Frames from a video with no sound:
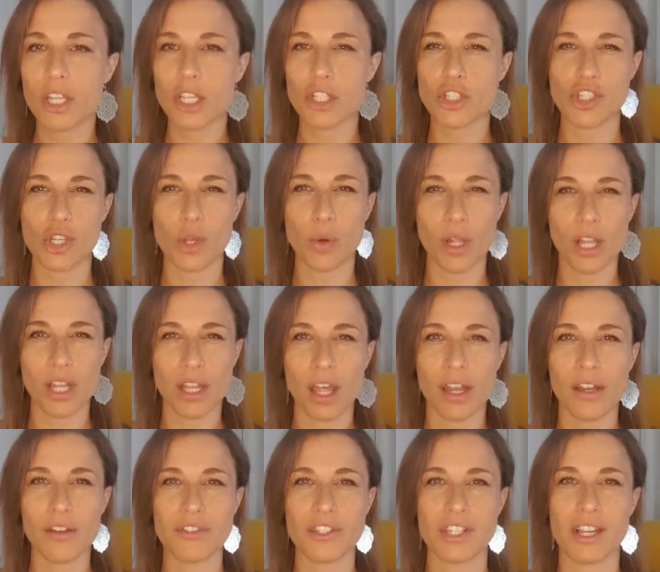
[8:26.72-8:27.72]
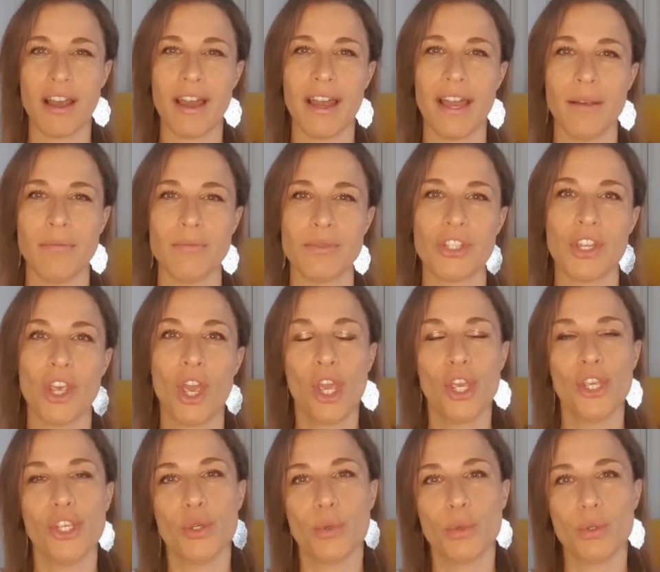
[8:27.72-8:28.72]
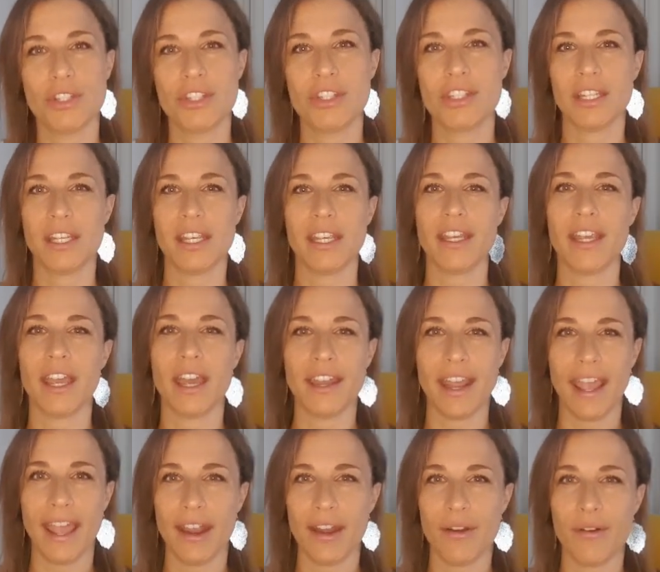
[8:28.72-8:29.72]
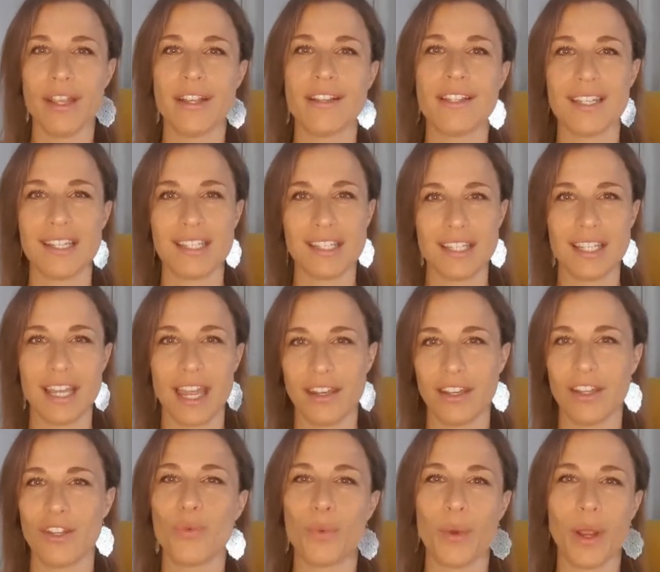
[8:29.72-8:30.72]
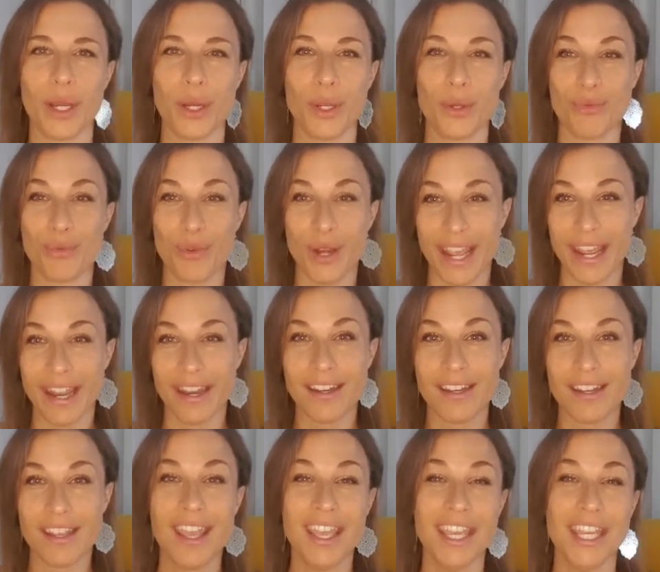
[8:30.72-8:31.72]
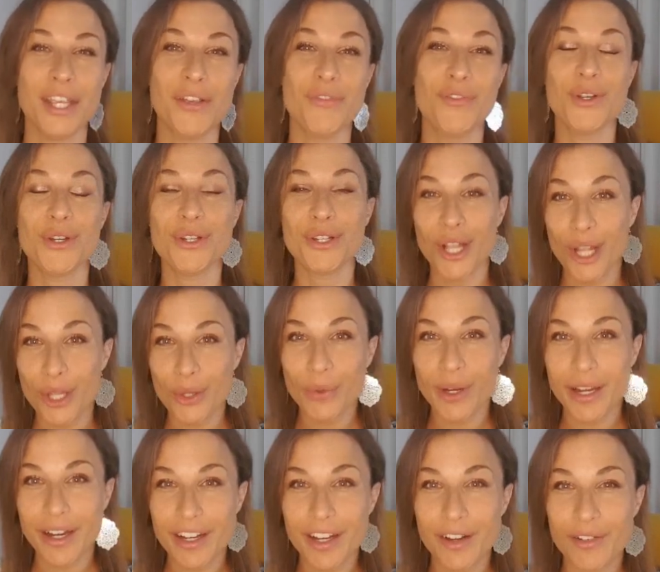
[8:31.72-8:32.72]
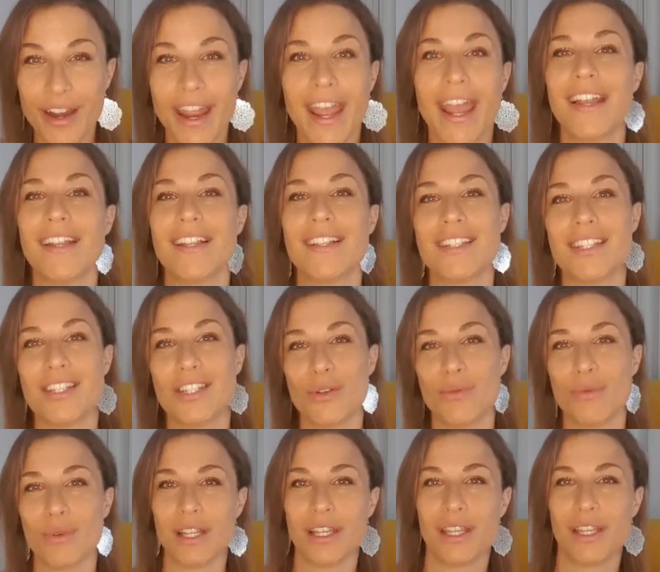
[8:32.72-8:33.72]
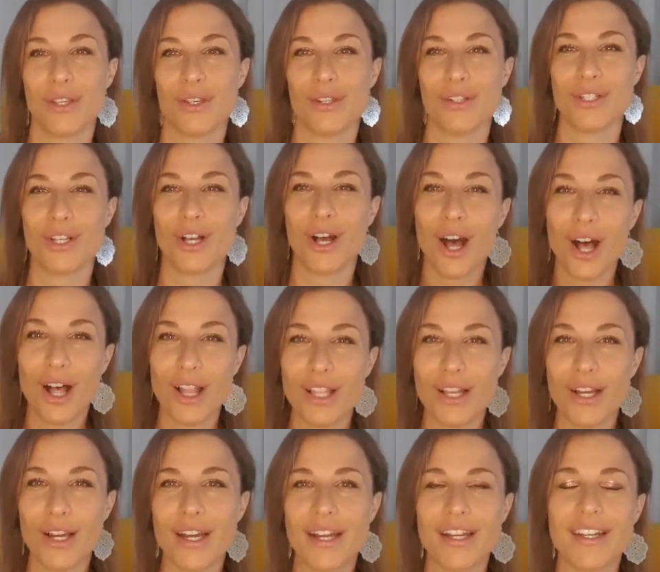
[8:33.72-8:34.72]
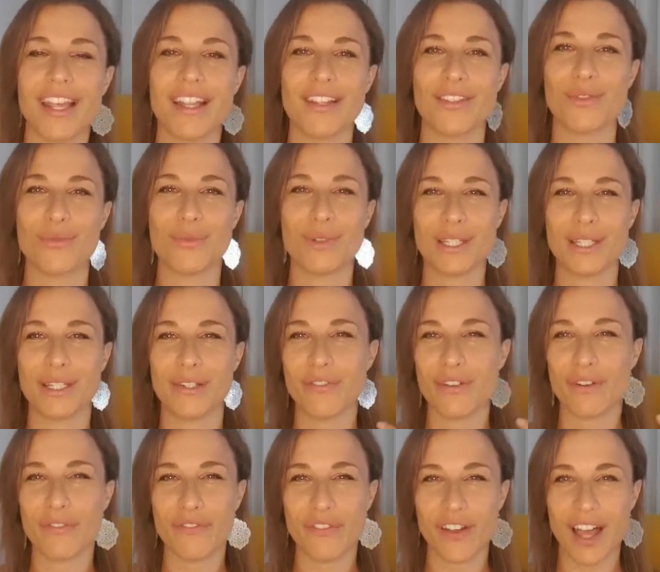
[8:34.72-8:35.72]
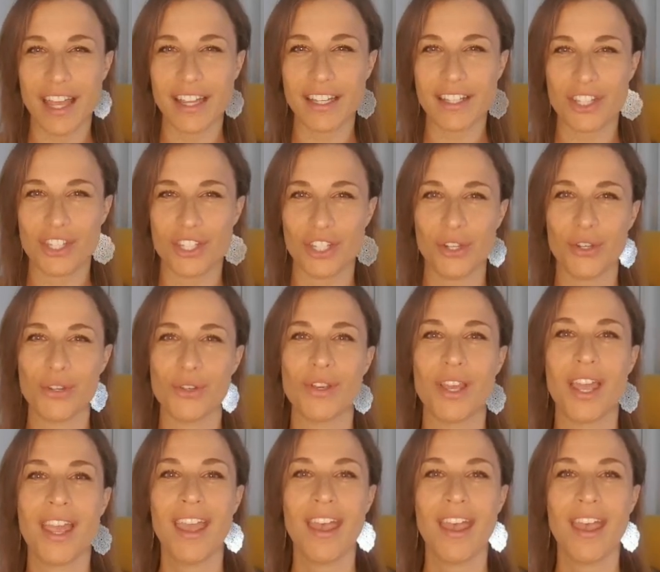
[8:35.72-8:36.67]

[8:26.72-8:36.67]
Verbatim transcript: So a lot of times you will see an Aries ascendant wearing red. If you're not wearing red, this is a really good color that really refines you.